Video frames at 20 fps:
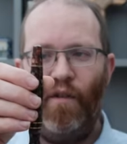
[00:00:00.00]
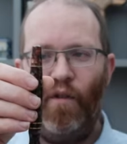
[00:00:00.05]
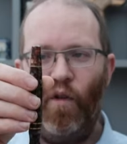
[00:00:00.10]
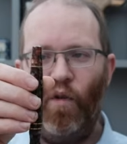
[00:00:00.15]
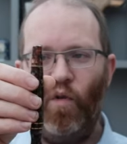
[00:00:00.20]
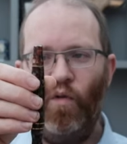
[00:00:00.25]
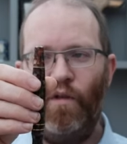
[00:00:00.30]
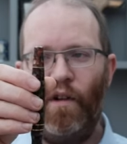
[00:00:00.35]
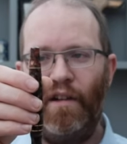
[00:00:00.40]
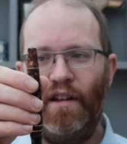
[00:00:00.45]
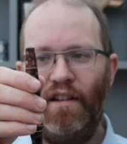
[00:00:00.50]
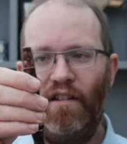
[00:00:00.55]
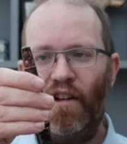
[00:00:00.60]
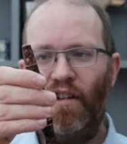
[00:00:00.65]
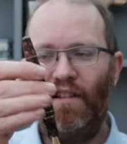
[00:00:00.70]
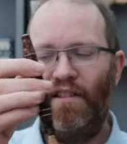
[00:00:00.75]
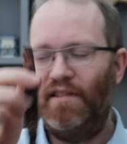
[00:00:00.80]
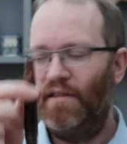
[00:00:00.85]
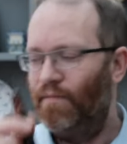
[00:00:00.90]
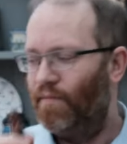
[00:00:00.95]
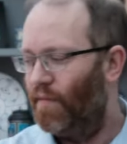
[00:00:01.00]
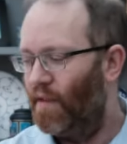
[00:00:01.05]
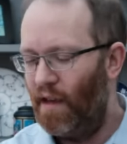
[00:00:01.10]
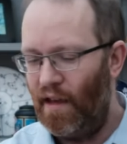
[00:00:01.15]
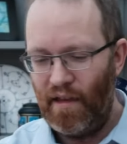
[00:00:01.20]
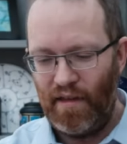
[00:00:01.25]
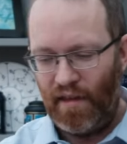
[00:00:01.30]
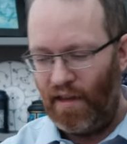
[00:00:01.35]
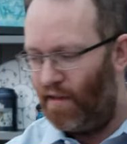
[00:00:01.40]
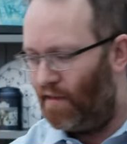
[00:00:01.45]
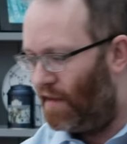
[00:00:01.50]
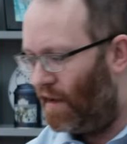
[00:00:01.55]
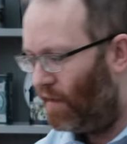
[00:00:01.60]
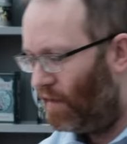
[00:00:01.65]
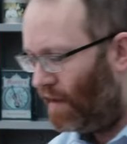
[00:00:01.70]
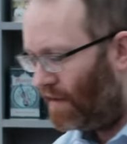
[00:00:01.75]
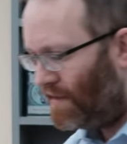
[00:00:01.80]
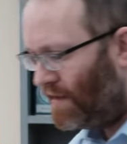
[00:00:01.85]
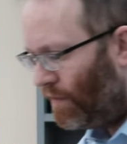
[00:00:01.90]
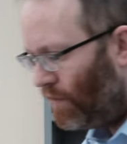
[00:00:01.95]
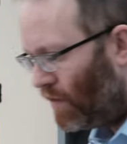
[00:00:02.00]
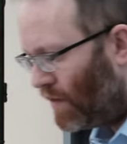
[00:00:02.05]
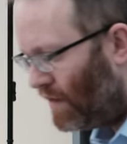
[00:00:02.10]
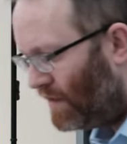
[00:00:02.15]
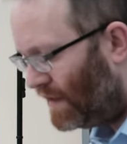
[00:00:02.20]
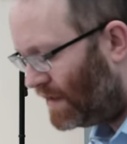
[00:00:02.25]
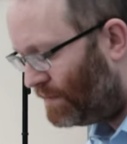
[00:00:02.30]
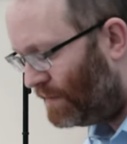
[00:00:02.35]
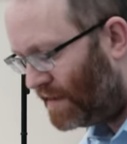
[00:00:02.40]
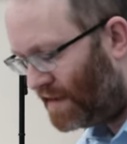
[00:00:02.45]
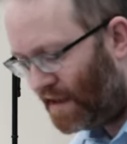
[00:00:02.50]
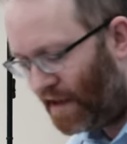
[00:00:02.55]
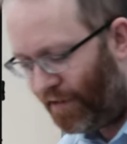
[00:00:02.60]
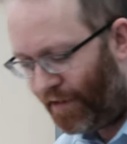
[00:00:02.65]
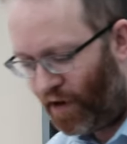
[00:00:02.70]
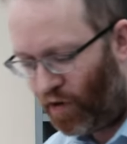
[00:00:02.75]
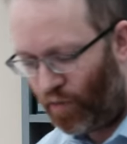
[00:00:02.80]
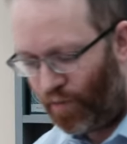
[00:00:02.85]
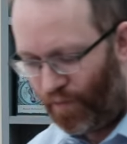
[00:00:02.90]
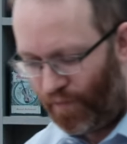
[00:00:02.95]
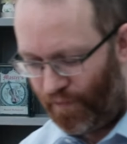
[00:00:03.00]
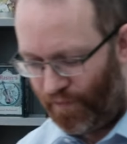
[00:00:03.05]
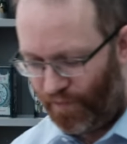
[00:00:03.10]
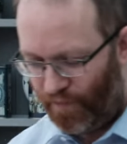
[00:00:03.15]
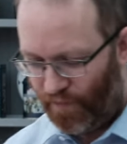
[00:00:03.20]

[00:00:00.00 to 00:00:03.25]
All very nice. Now let's have a look at this material.